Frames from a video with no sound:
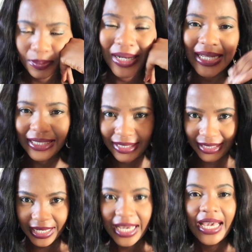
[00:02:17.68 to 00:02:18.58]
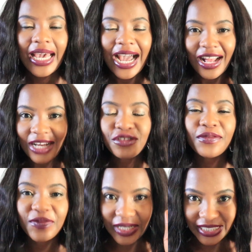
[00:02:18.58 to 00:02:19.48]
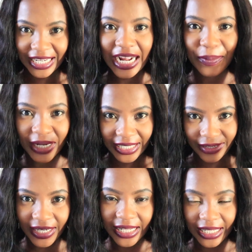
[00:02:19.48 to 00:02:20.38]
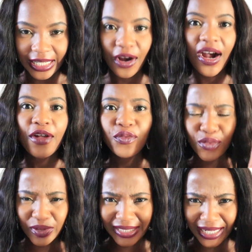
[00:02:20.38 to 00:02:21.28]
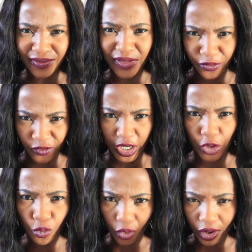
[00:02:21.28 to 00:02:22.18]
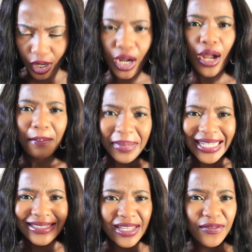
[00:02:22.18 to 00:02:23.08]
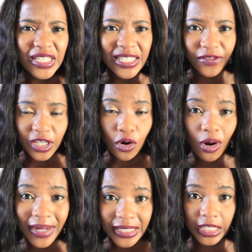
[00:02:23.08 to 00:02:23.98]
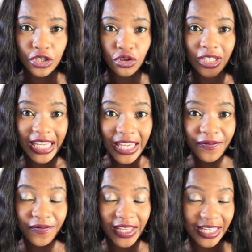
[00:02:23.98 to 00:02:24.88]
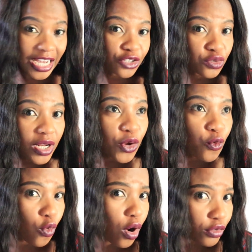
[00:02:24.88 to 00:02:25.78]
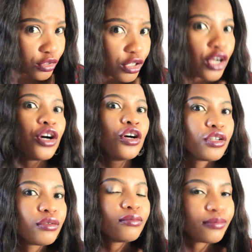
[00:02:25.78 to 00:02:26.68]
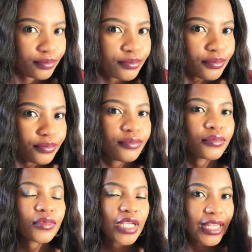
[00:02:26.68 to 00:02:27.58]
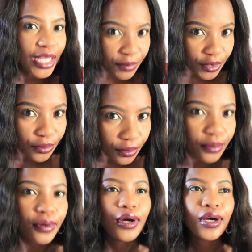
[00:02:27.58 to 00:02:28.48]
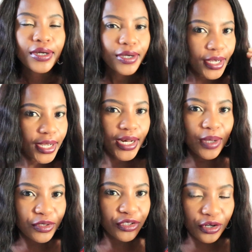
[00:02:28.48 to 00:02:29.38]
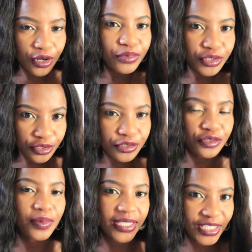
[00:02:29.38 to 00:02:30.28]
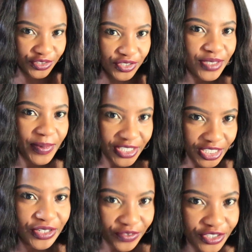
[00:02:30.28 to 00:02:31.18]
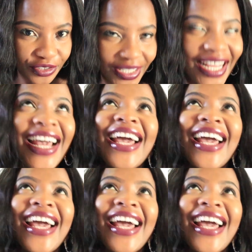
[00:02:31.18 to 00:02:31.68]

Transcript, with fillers: Please, I have to face the camera directly now. Does that thing really work? Please leave it in the comment section if it actually works. Let me know. Hey, let me not come to YouTube and disgrace my generation.